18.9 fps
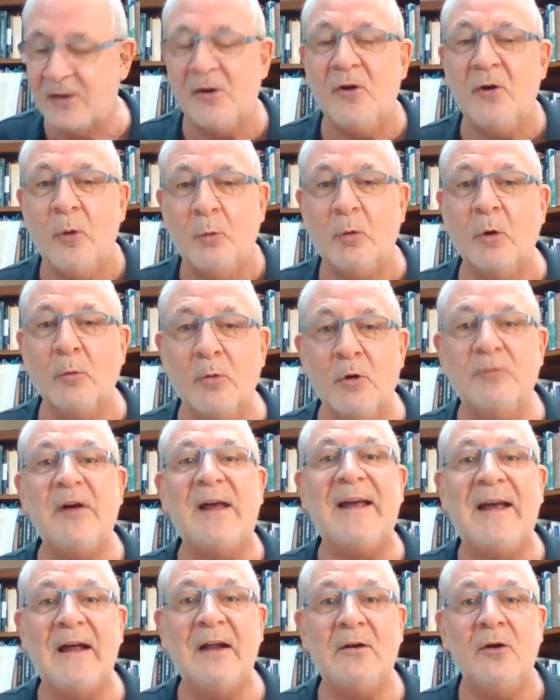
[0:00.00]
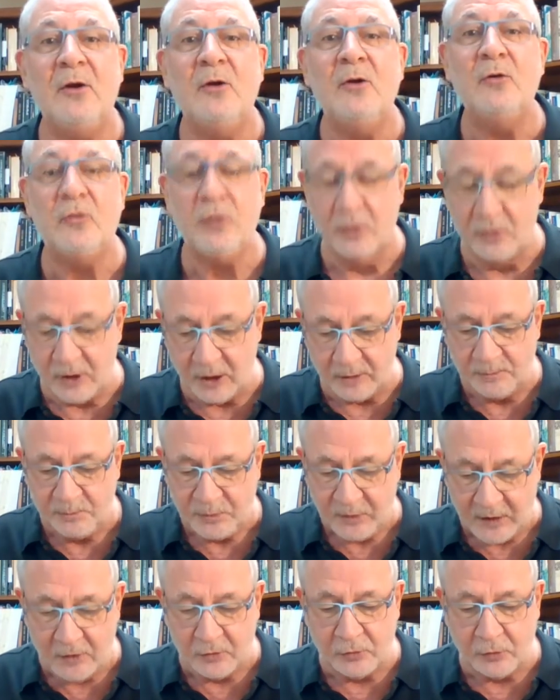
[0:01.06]
we'll move ahead to
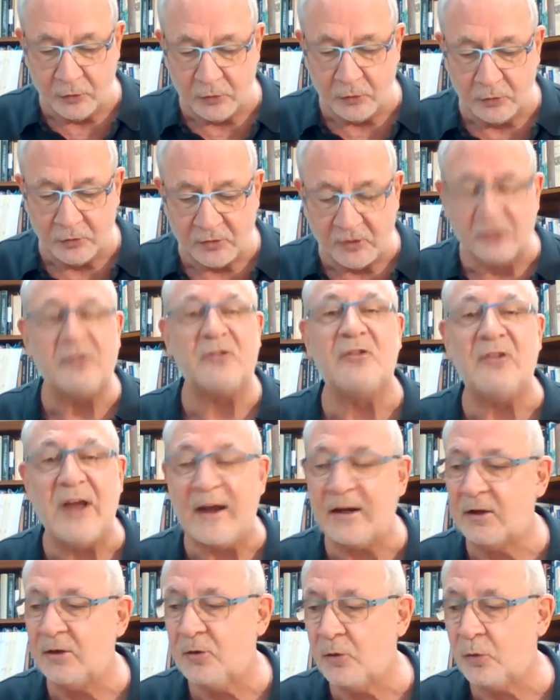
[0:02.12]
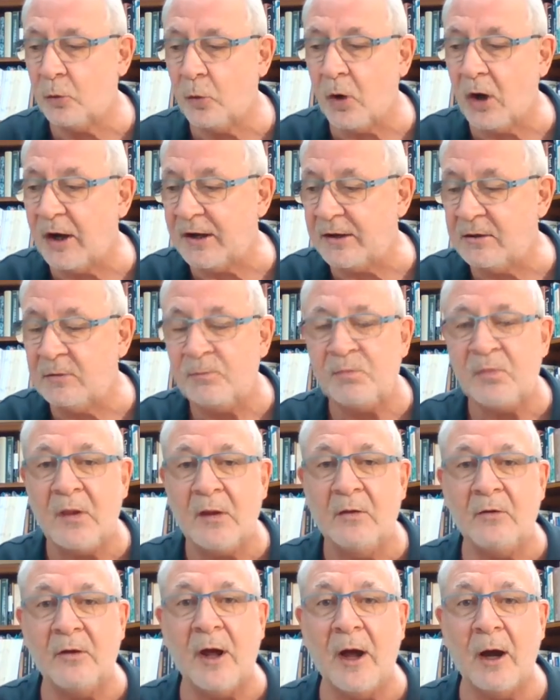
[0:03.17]
introduce the second wine.
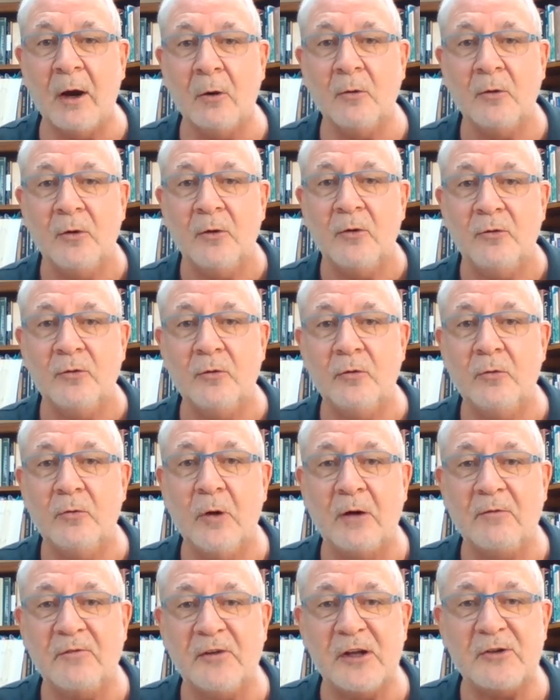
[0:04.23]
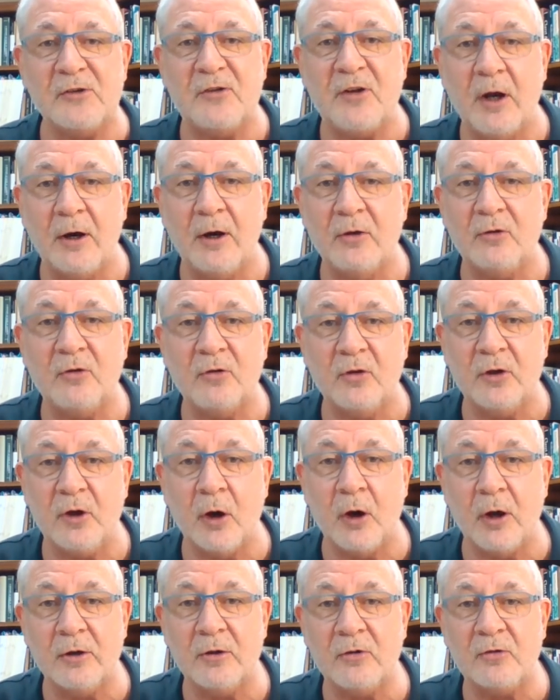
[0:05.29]
Now, you vegetarians in the
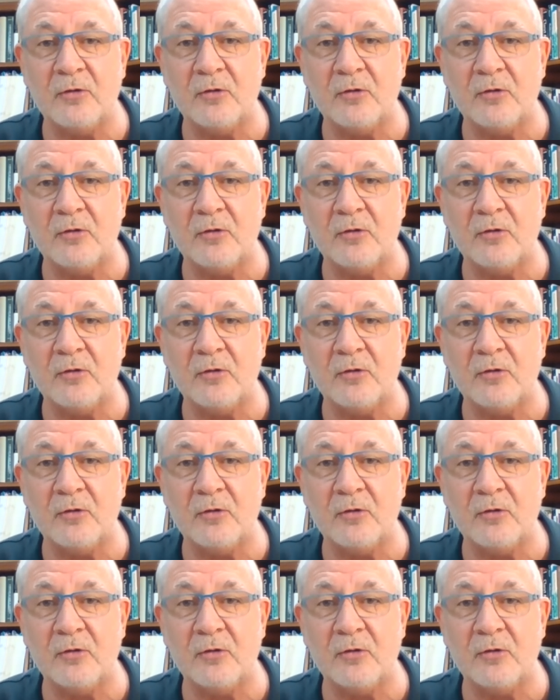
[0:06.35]
audience